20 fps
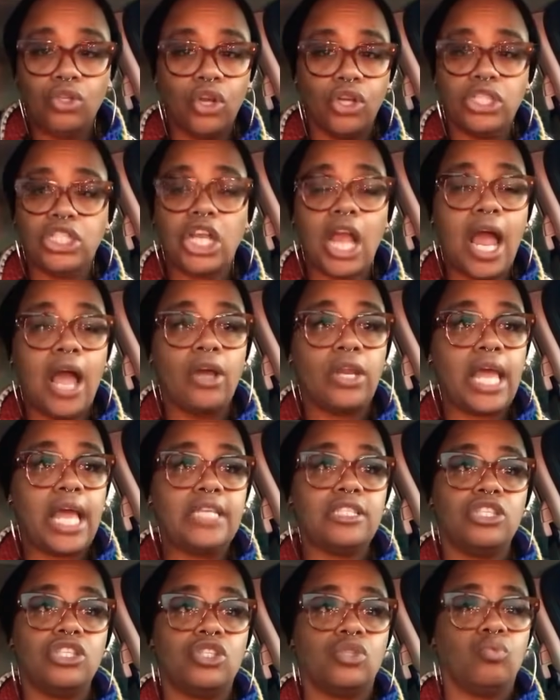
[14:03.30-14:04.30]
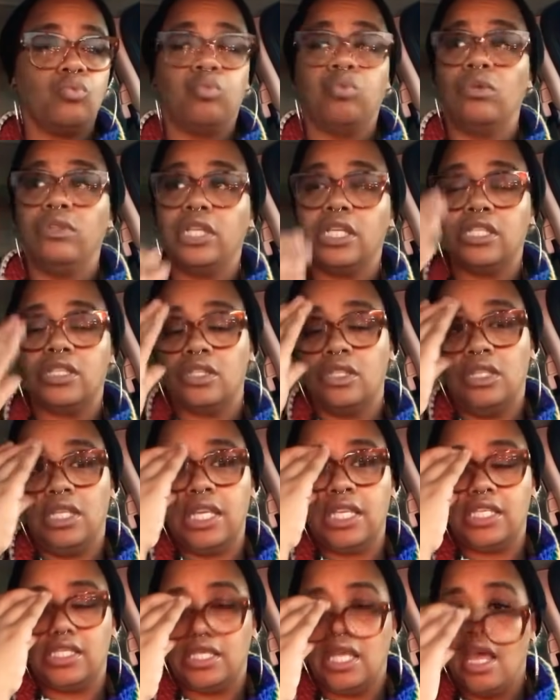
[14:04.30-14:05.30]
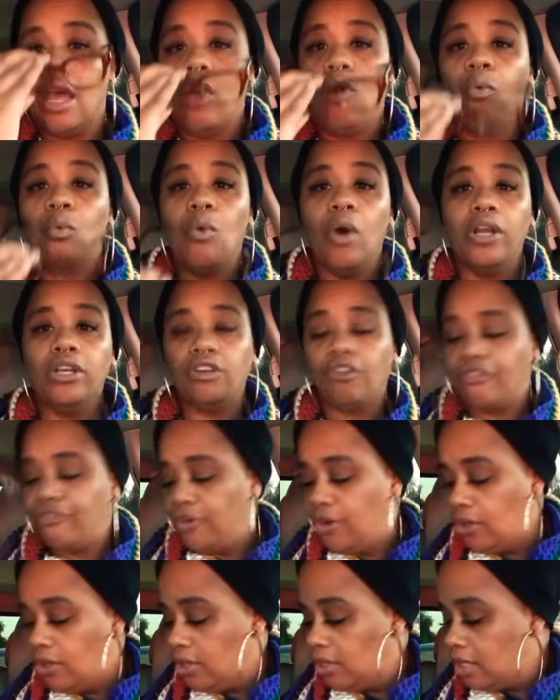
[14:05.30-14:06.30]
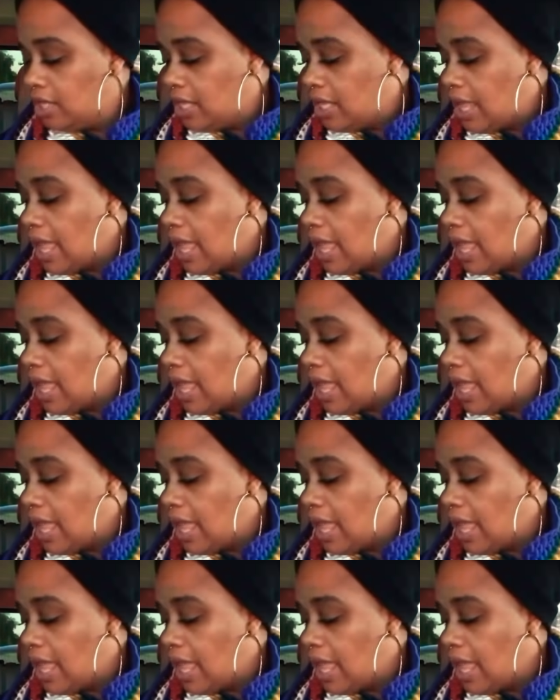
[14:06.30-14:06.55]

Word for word: your child has this this this wonderful